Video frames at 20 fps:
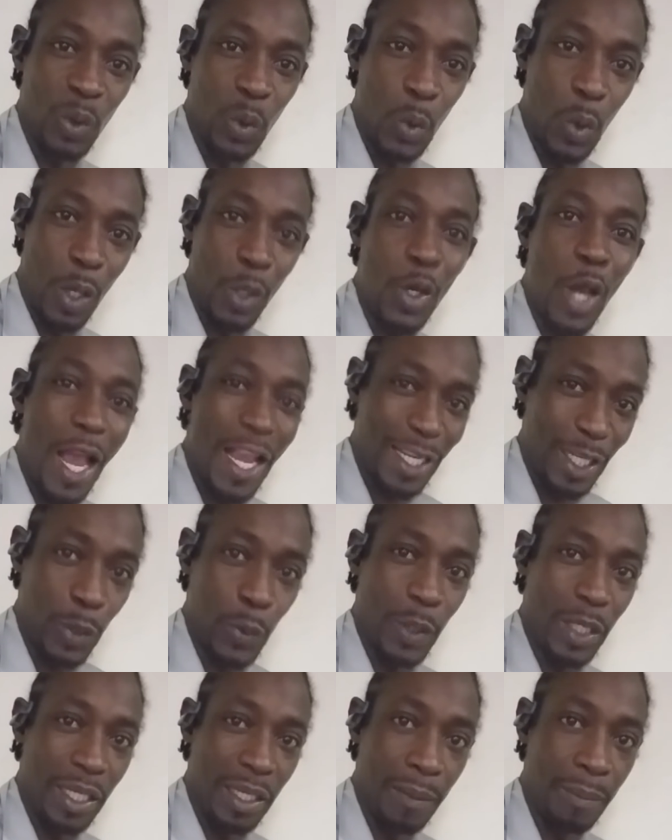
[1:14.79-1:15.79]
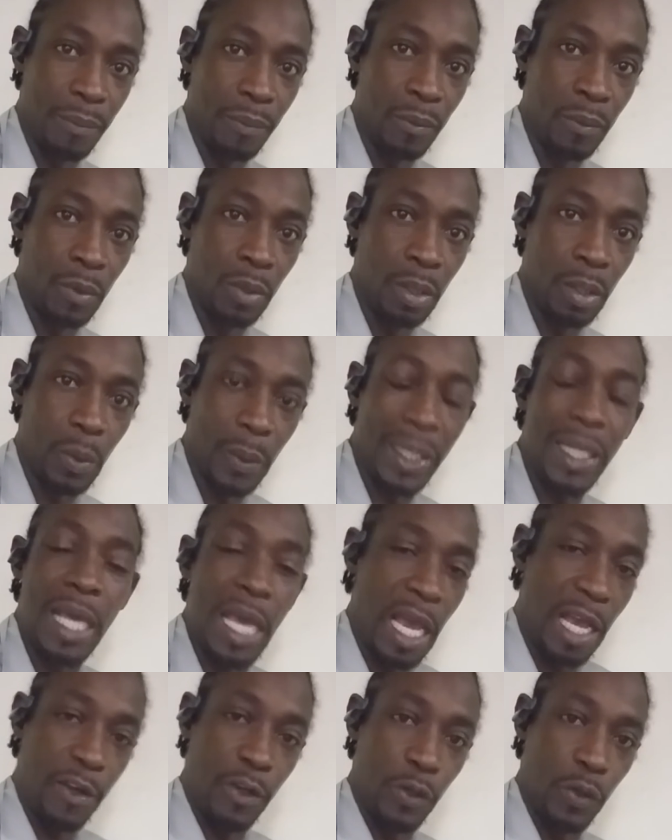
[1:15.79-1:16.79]
we ride with him where they
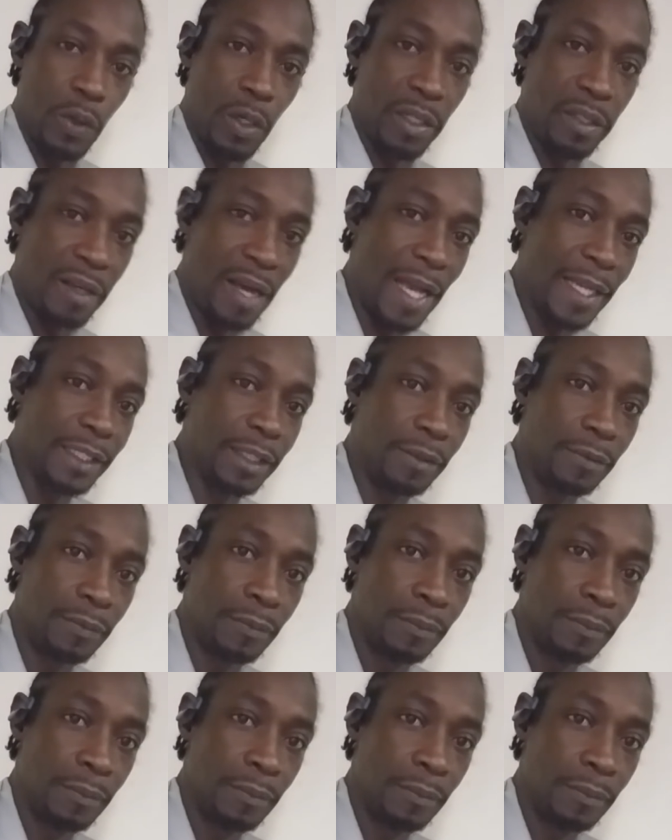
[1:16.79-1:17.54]
are road, right?